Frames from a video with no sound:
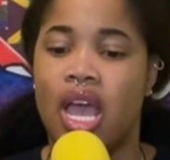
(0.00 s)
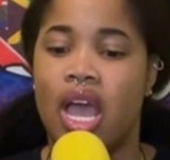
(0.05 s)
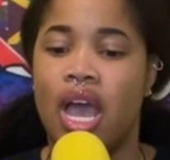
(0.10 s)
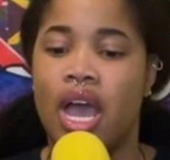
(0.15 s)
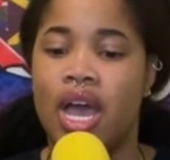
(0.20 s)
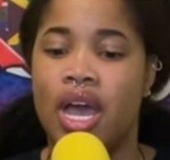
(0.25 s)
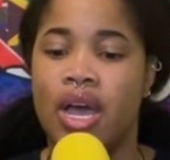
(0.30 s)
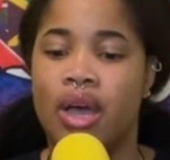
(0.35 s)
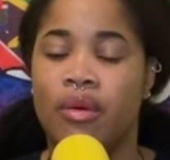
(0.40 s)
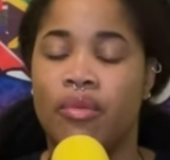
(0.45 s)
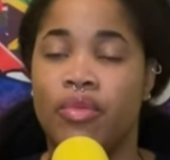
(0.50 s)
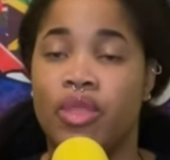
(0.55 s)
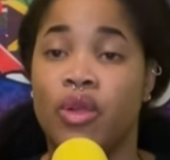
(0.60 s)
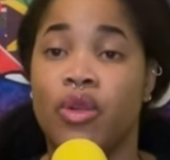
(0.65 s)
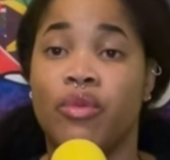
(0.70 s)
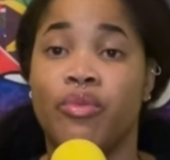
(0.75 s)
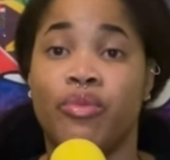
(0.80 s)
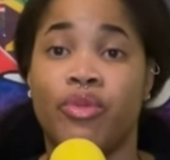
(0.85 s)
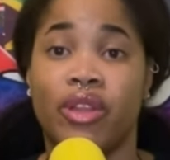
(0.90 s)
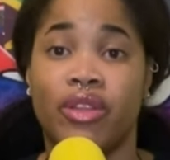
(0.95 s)
Um, there
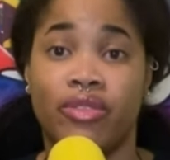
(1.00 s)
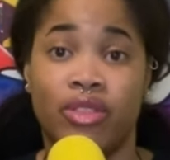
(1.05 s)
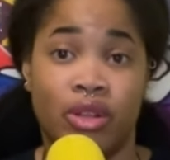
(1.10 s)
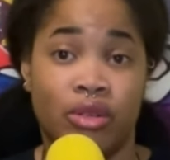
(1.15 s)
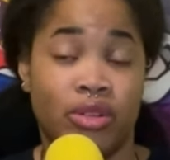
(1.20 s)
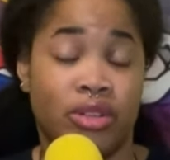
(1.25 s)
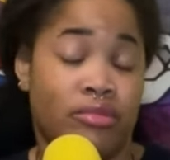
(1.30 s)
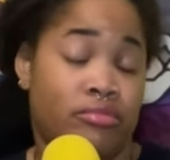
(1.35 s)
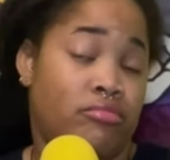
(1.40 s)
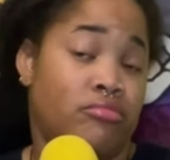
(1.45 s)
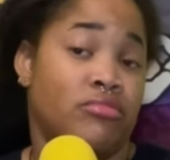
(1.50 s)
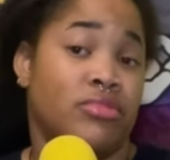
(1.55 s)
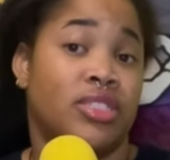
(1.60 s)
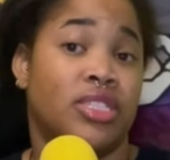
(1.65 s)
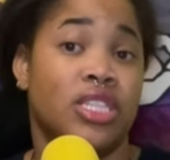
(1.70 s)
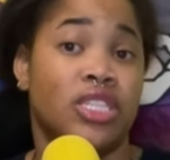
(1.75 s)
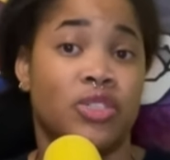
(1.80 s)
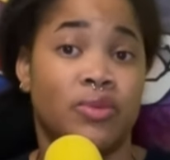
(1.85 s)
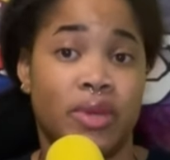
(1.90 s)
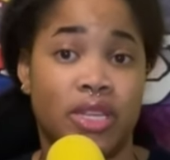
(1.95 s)
were pre- there were
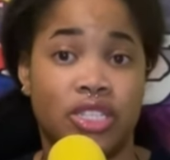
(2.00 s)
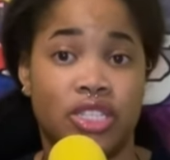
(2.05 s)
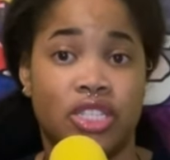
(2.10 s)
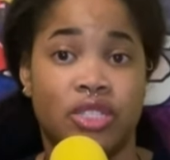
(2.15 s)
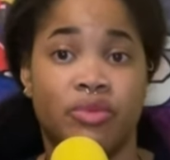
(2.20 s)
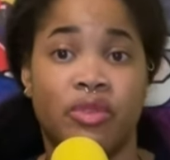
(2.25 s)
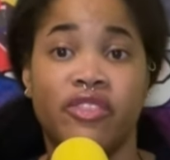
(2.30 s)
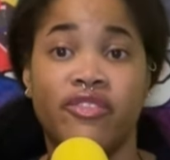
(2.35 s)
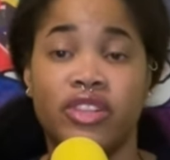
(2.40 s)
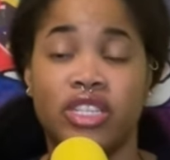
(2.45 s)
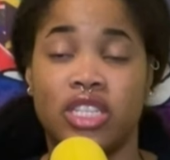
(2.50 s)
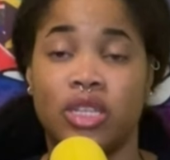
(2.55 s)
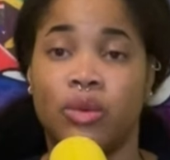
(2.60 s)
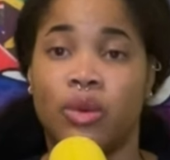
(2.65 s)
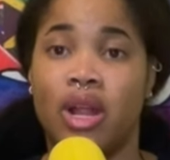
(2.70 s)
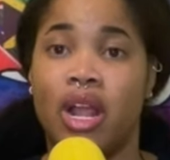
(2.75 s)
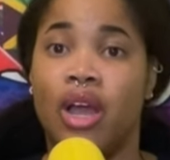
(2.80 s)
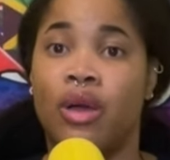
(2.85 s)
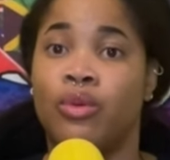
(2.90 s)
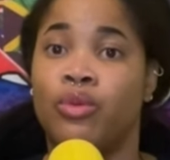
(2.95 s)
situations previously
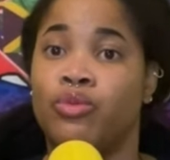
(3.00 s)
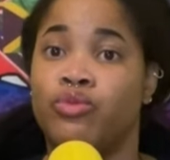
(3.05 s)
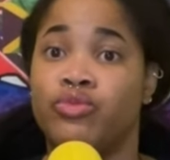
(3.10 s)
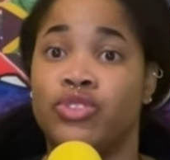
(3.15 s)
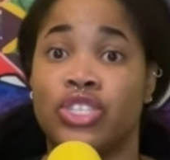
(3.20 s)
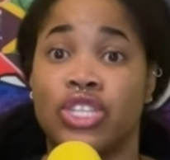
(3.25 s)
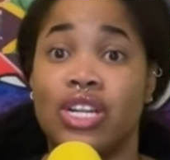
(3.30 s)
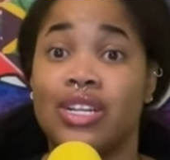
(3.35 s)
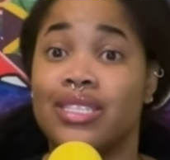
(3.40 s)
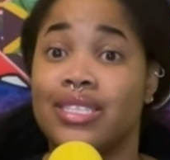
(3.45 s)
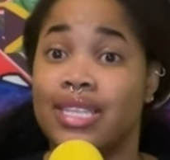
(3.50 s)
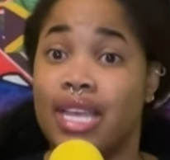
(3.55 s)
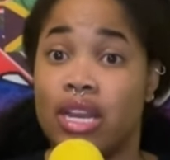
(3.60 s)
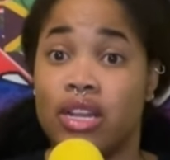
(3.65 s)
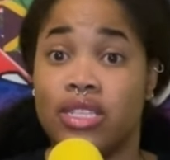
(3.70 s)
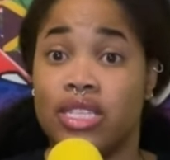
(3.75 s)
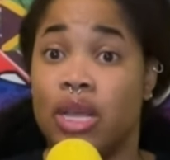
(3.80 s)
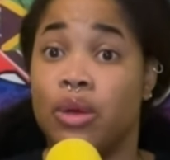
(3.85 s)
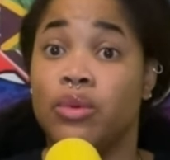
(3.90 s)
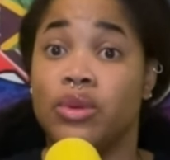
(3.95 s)
where I certain
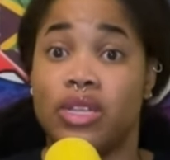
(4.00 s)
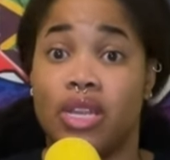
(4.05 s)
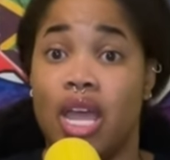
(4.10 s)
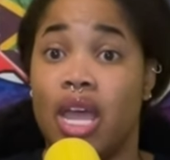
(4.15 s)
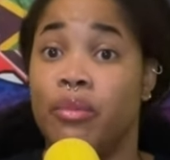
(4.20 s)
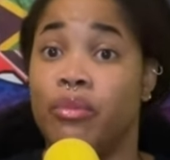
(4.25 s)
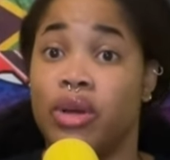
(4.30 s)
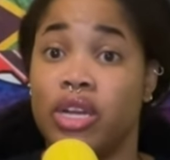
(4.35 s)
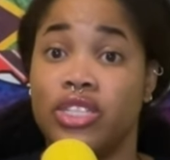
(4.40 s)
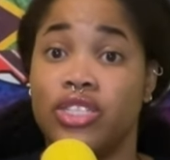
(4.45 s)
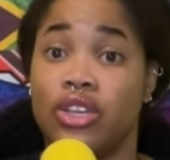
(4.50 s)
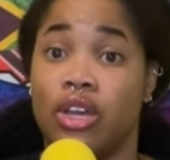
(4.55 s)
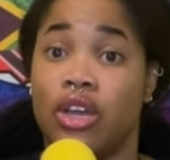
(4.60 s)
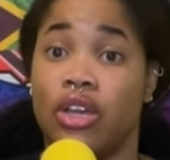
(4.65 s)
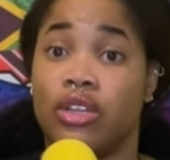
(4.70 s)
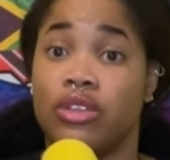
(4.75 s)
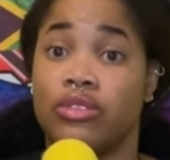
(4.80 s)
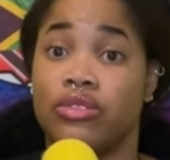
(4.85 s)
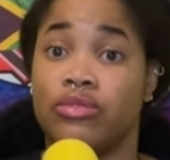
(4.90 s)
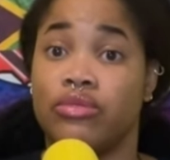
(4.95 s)
standards I would not budge
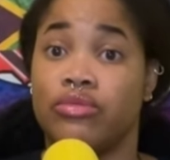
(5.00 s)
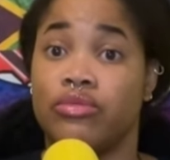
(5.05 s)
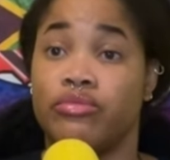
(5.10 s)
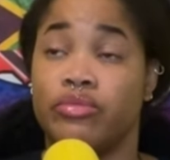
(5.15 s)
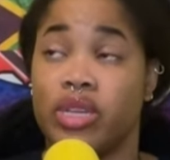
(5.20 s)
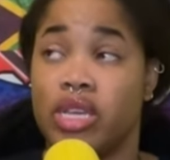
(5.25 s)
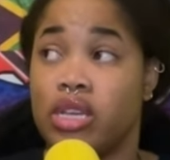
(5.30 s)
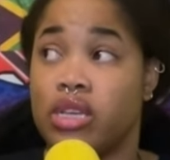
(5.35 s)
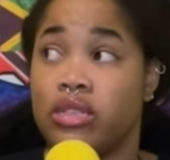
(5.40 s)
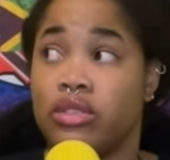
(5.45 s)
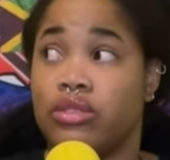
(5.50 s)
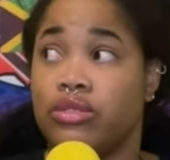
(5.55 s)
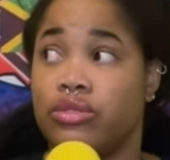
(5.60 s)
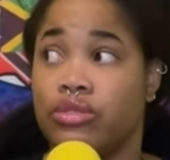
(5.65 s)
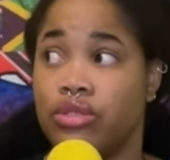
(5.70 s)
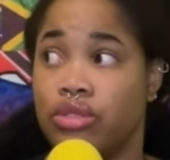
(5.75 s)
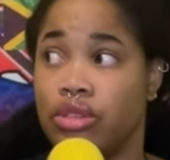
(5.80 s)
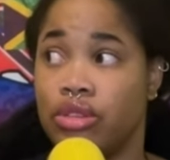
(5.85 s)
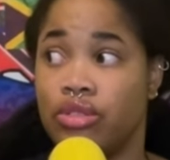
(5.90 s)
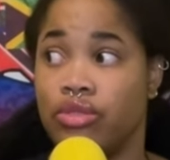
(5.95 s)
on because
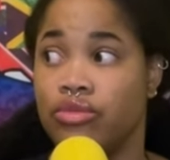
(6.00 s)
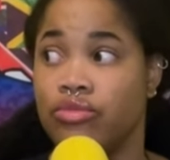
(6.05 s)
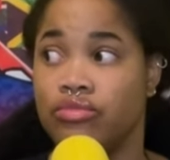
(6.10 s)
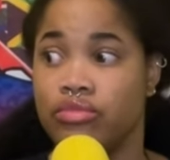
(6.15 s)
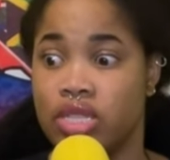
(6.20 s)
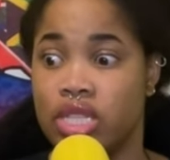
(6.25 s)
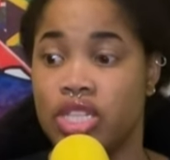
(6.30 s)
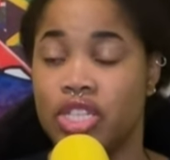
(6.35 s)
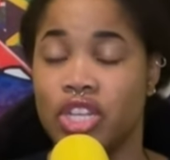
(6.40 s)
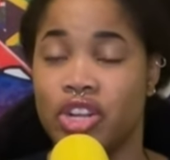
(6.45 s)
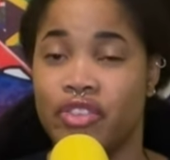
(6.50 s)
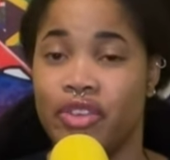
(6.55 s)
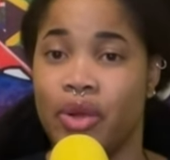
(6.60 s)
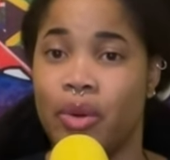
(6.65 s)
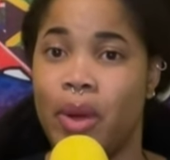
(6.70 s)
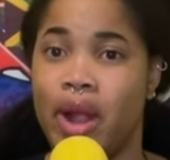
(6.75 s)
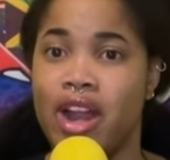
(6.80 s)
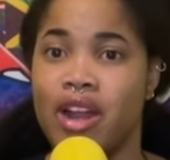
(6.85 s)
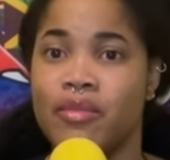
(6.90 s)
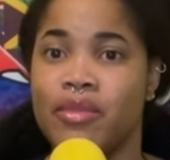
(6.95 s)
you know these are
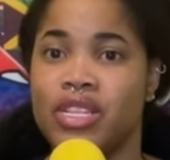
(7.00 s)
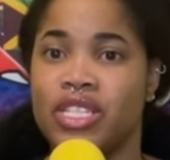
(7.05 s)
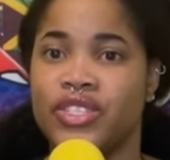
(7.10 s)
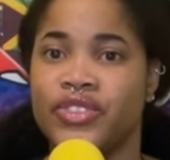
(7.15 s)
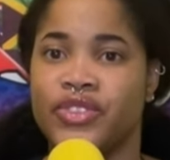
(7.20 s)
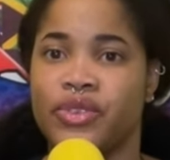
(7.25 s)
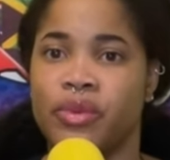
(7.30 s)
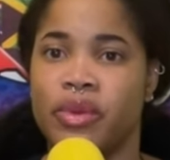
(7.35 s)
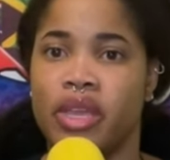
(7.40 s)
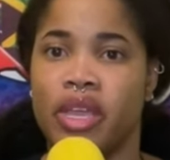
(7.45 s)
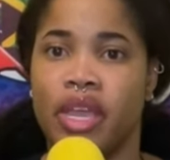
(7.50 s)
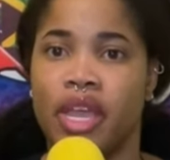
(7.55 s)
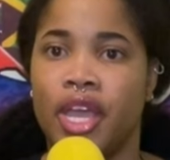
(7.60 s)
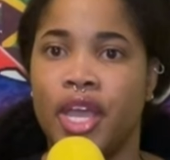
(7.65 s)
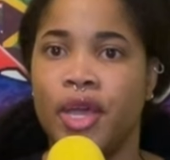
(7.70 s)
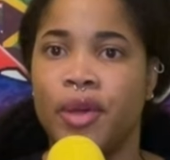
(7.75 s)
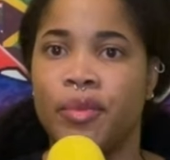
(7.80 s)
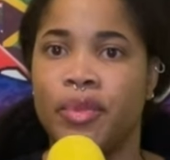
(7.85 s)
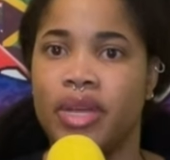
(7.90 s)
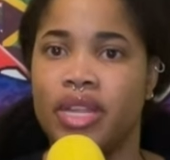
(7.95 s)
requirements for me.
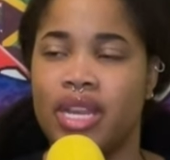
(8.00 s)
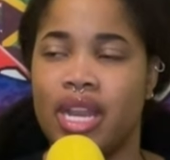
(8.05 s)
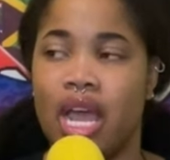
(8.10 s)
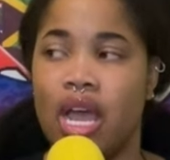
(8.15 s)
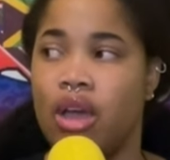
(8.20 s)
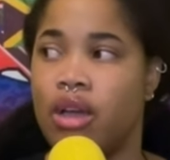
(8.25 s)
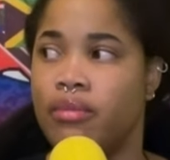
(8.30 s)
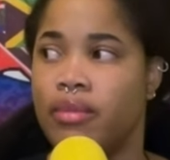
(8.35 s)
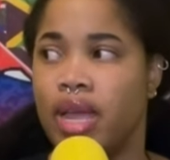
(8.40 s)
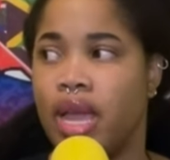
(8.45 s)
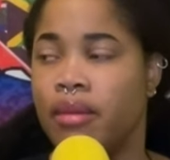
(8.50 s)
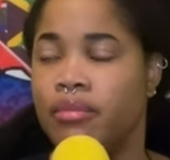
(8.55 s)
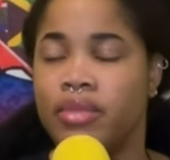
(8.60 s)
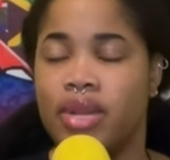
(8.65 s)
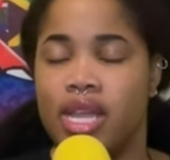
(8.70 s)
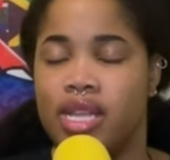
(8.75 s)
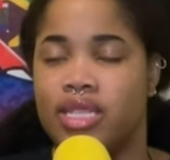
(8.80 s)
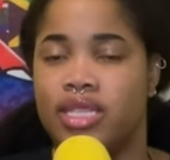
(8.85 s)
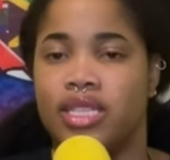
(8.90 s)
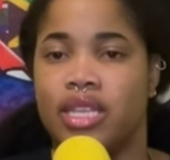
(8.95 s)
But now I'm I'm
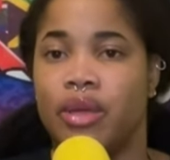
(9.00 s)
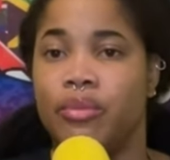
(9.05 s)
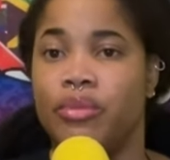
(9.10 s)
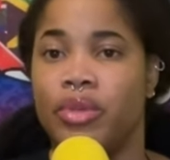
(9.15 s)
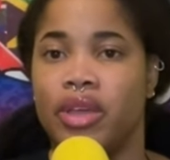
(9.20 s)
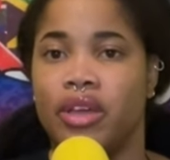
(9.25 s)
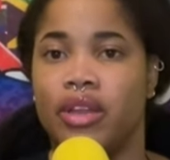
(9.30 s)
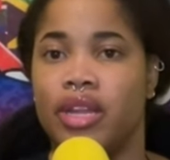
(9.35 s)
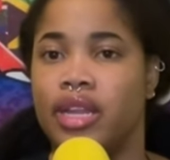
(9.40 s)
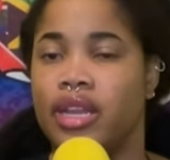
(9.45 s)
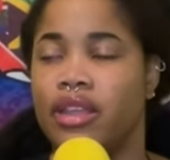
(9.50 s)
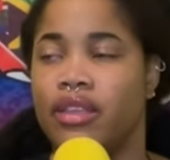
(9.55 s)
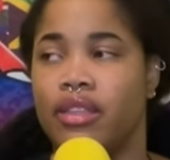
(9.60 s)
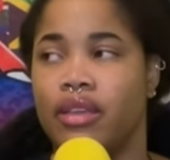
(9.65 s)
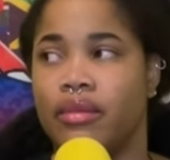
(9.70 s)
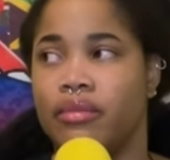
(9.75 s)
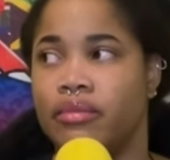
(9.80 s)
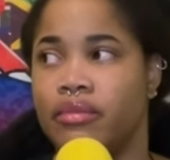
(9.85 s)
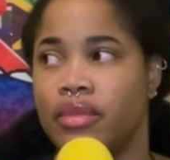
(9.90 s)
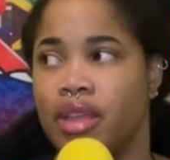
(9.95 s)
not skimping on any of
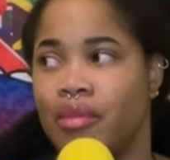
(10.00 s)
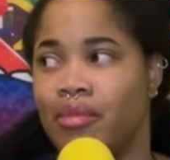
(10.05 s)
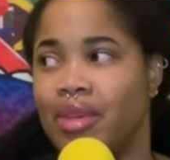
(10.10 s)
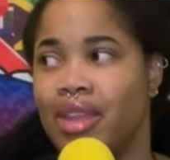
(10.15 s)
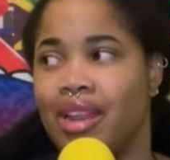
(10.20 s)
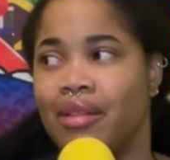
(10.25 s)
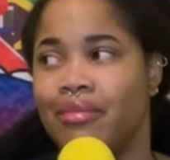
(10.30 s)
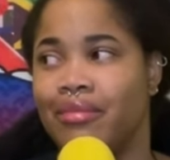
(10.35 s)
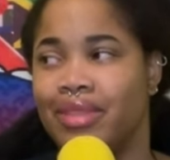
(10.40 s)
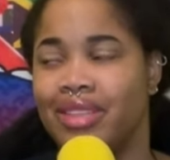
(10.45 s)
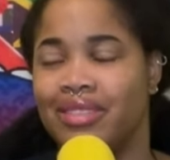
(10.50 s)
them. I mean I'm uh,